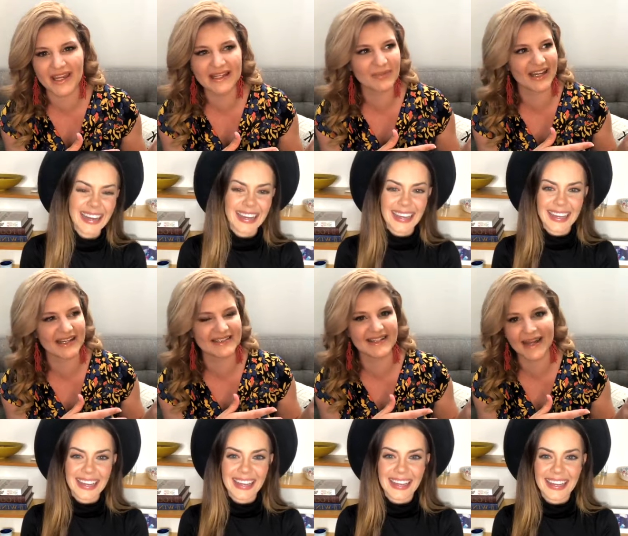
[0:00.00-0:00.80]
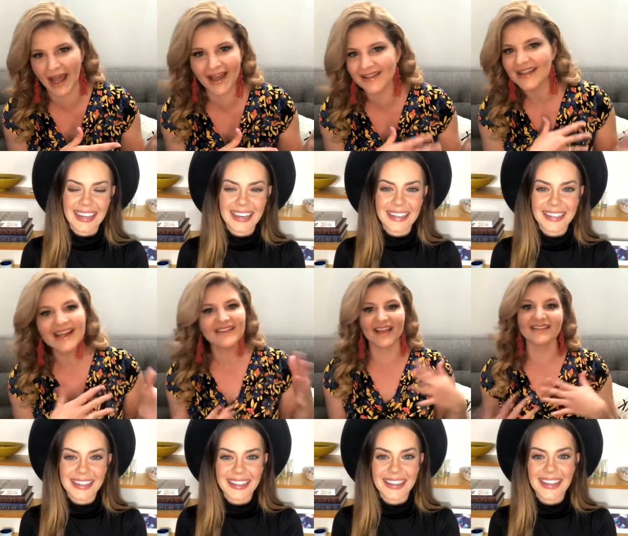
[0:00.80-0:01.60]
Speaker 1: being a singer.
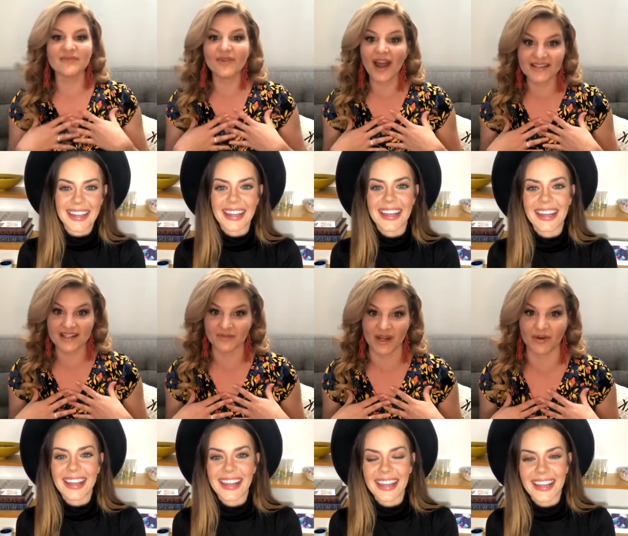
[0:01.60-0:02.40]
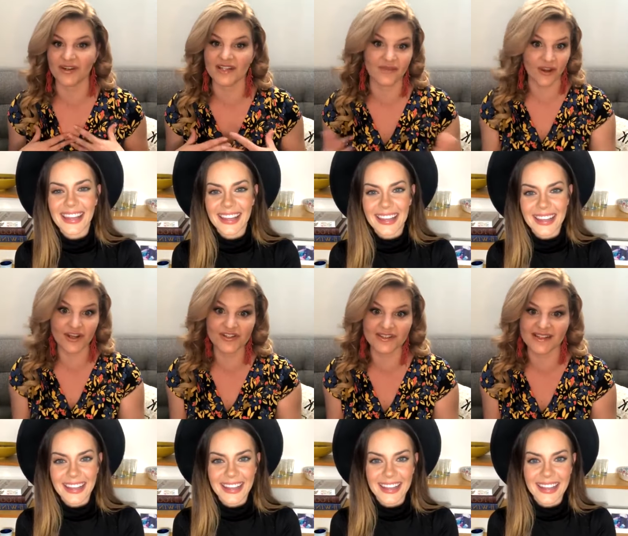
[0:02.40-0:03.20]
That surprises me because I've heard
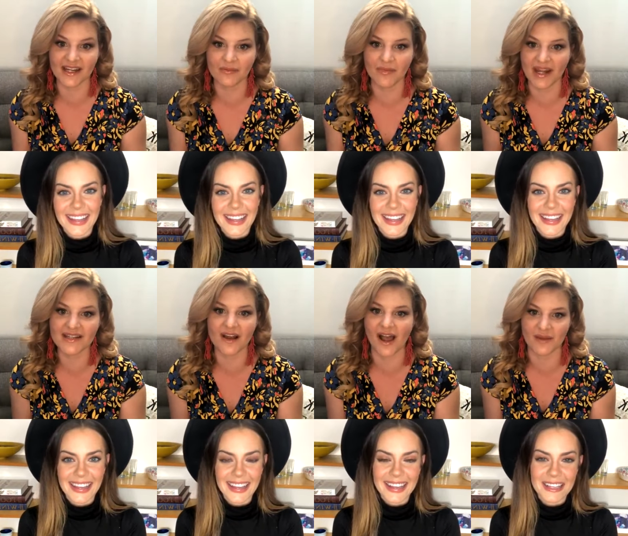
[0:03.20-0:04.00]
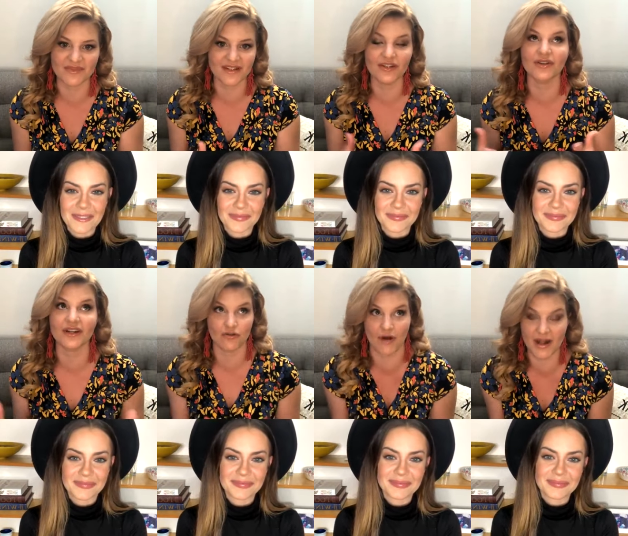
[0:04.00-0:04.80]
you sing many times and you're
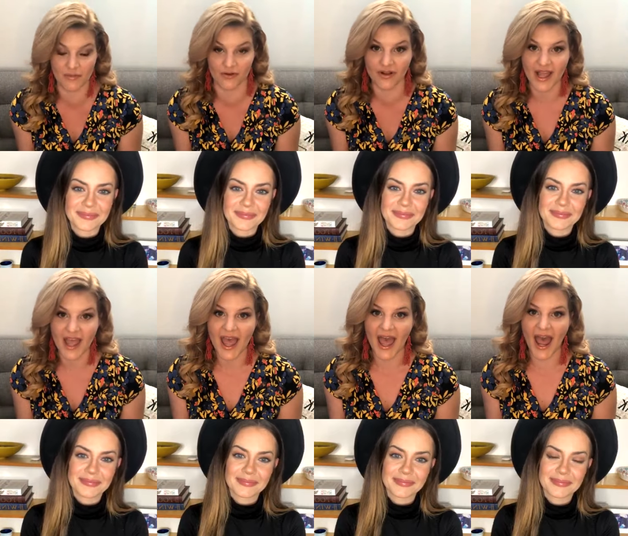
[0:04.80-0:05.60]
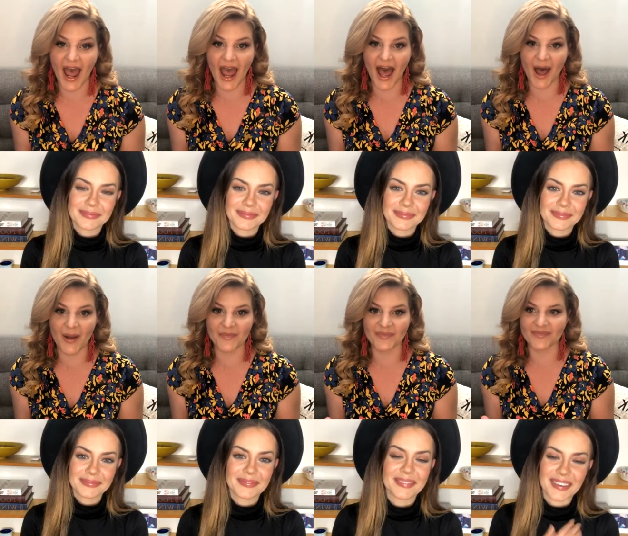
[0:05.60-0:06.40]
incredible.
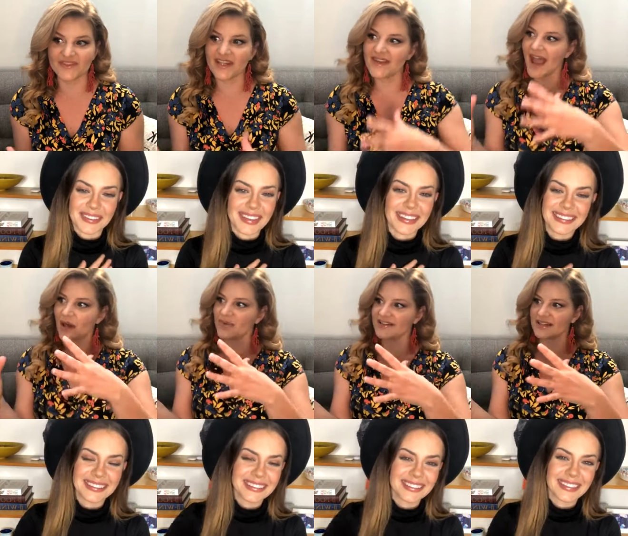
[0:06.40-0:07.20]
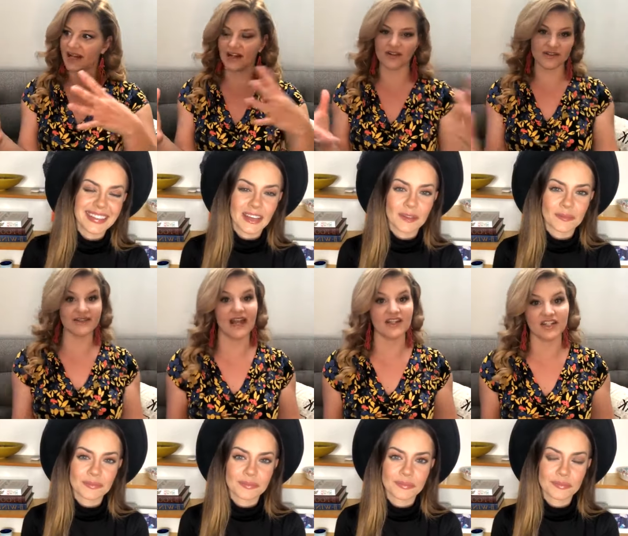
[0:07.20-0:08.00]
Um, to now be standing on
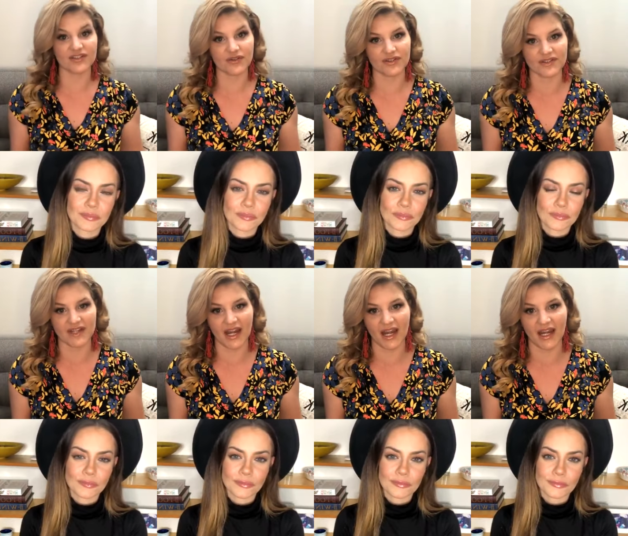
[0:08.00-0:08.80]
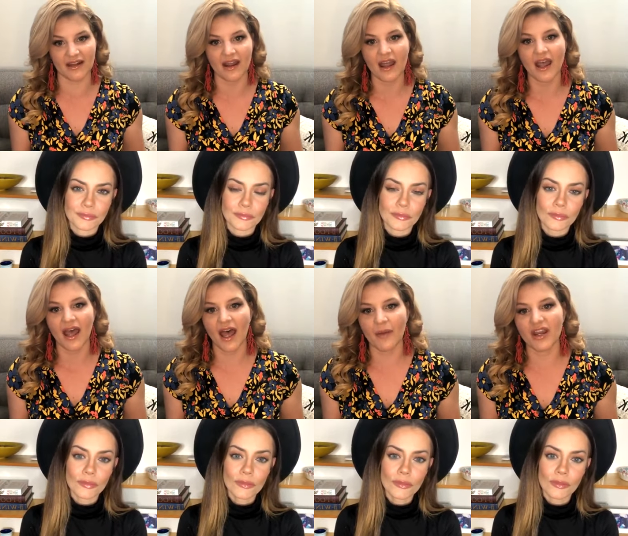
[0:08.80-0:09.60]
stage as Christine,
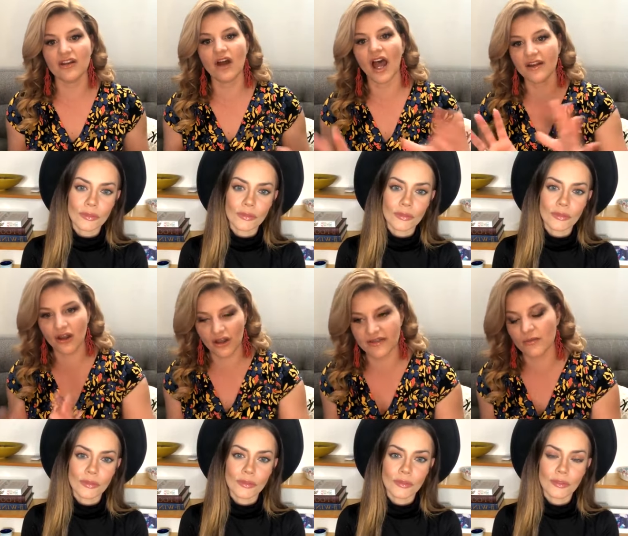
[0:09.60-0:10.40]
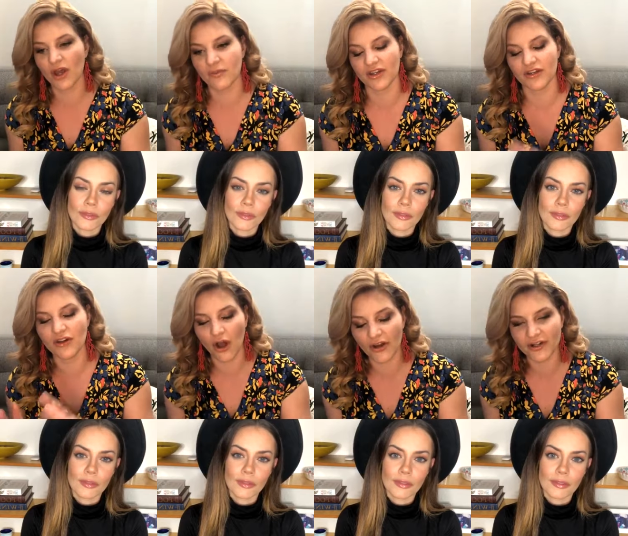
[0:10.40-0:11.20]
I mean, I know at the moment you're
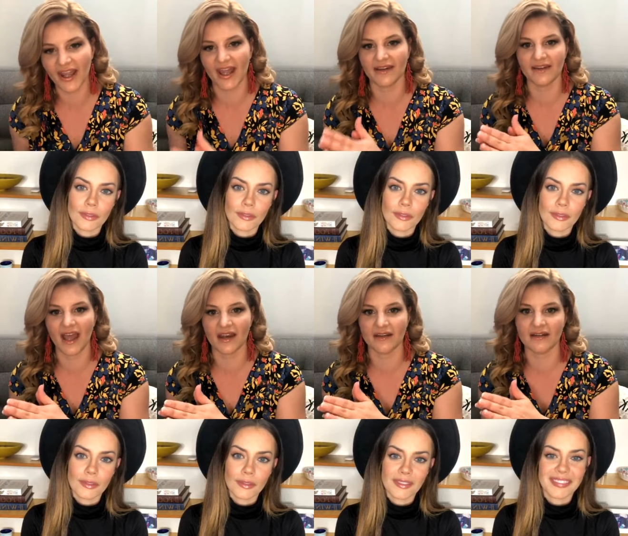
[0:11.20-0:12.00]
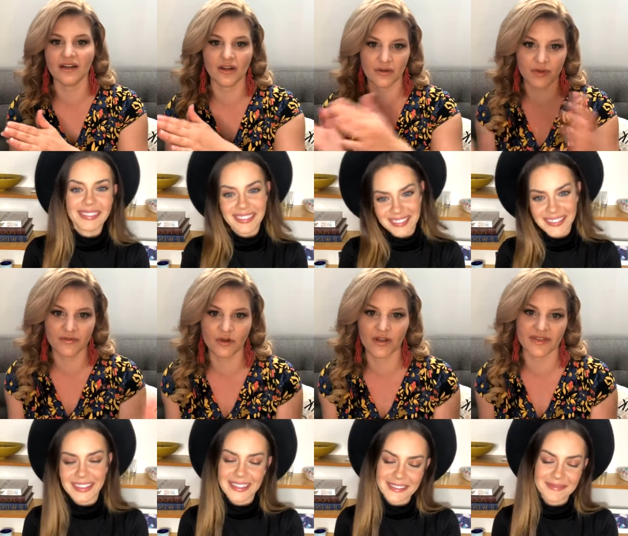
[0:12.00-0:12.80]
not, and that, you know, we've
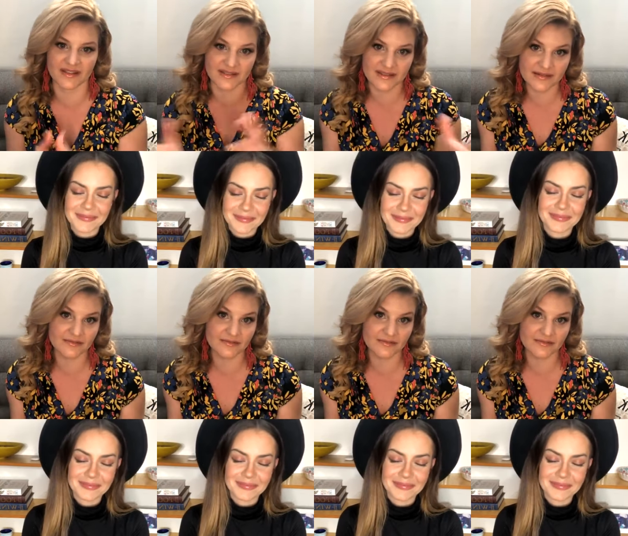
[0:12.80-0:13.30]
got this...